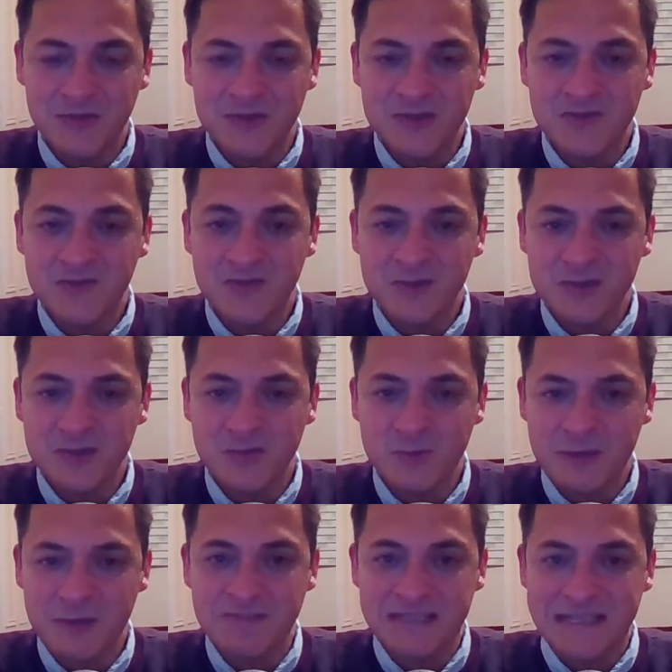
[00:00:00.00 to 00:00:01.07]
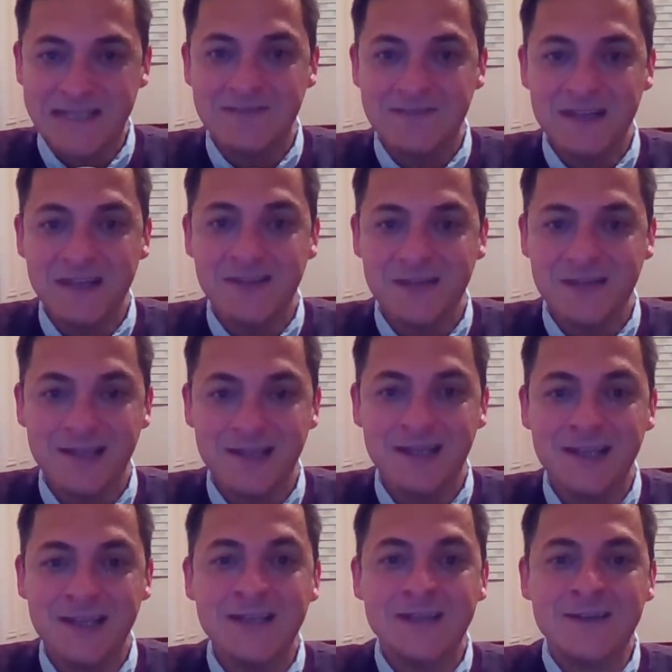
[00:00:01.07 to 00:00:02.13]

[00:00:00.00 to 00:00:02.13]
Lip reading: first web TV thingy.